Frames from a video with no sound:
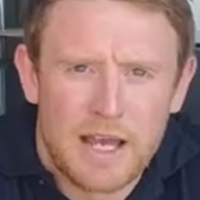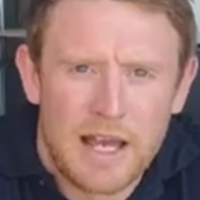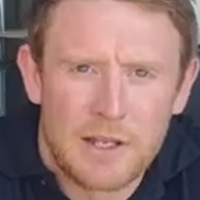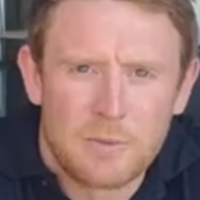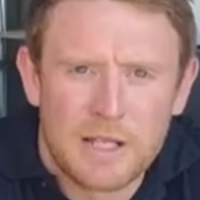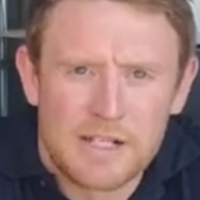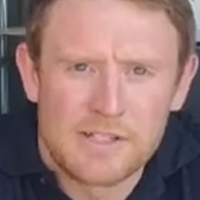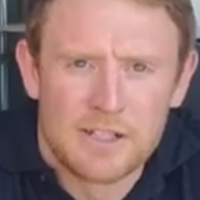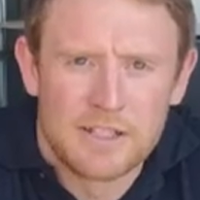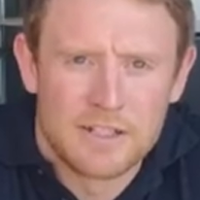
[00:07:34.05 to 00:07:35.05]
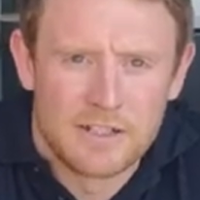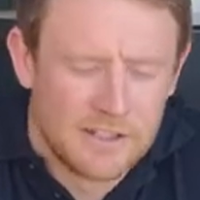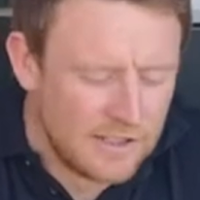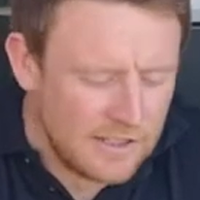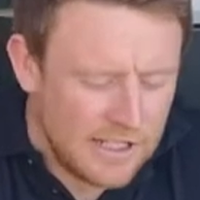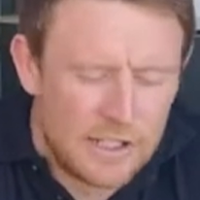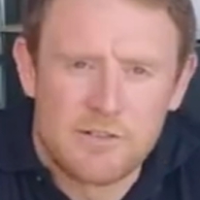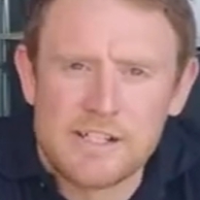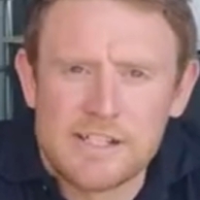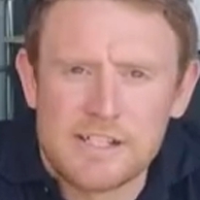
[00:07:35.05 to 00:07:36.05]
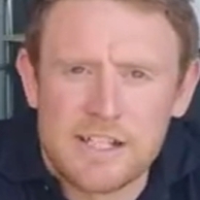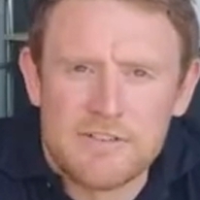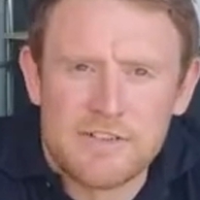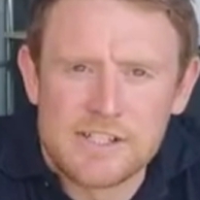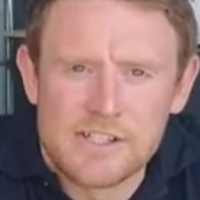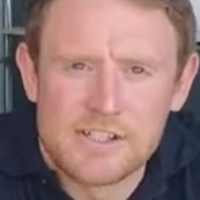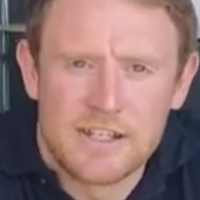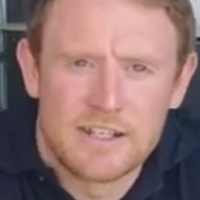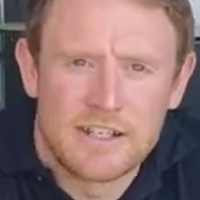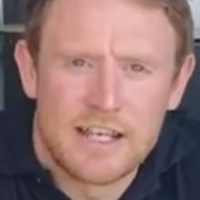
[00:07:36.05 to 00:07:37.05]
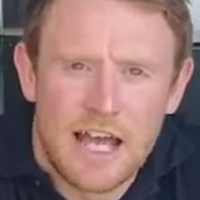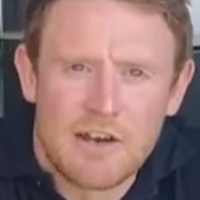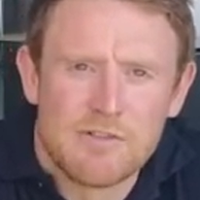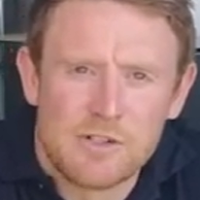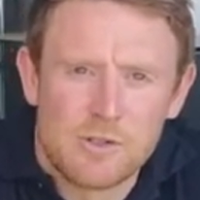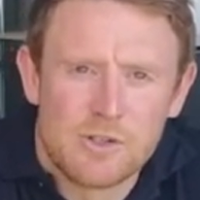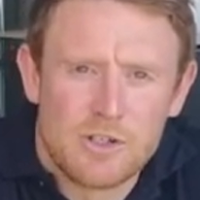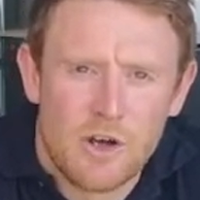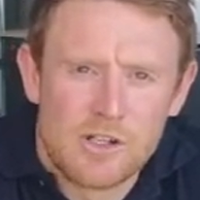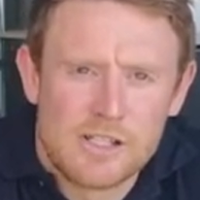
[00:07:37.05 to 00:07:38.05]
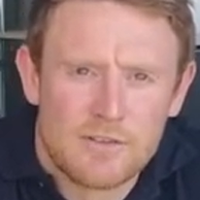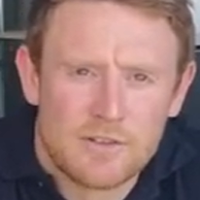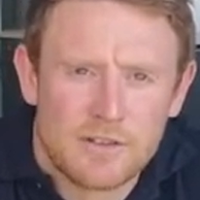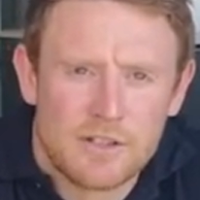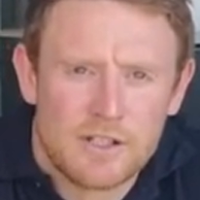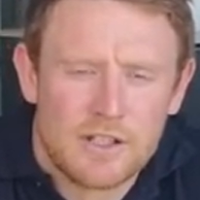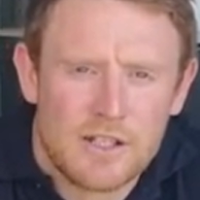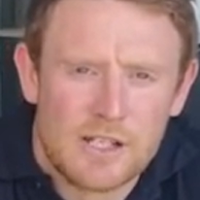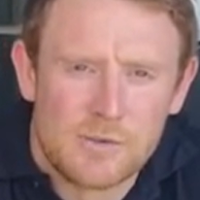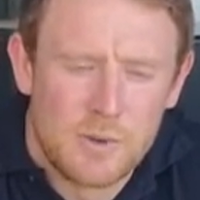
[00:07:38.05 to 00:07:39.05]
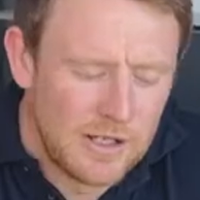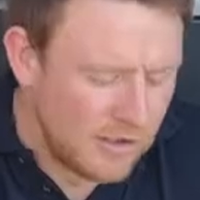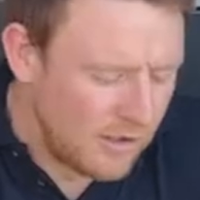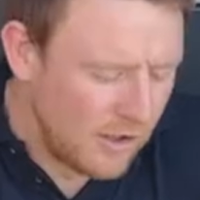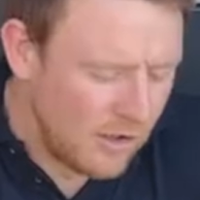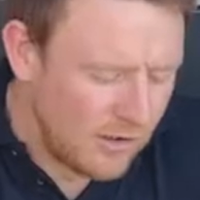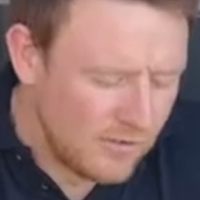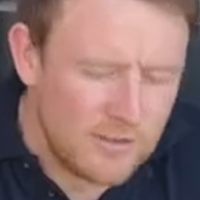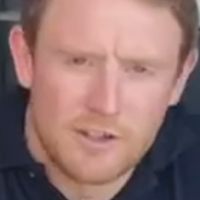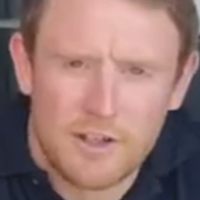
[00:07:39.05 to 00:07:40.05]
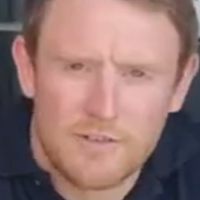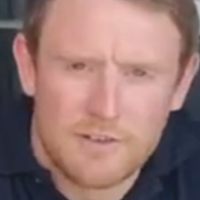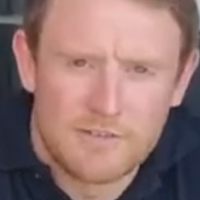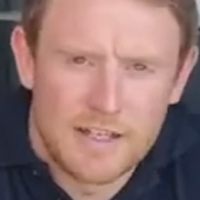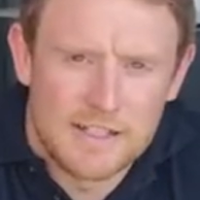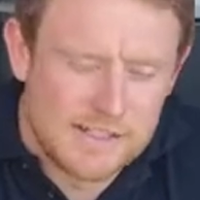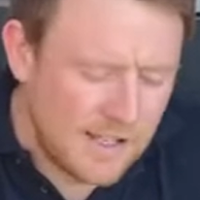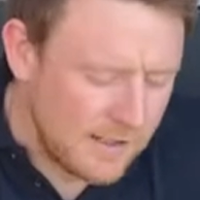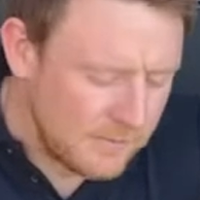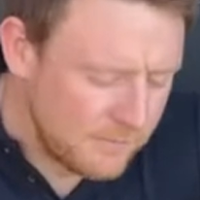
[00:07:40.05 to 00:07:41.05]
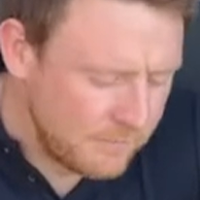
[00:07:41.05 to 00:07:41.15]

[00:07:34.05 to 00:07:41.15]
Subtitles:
and will actually increase the efficiency and reduce the noise level as well of the fan design.